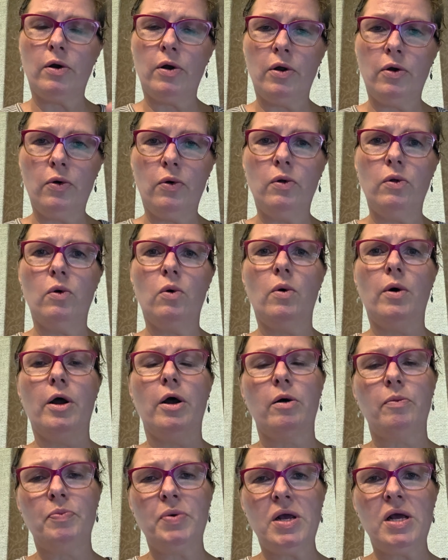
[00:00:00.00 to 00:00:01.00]
canola
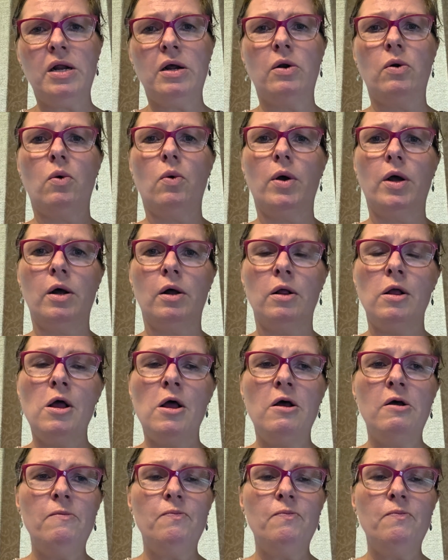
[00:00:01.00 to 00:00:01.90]
oil, peanut oil.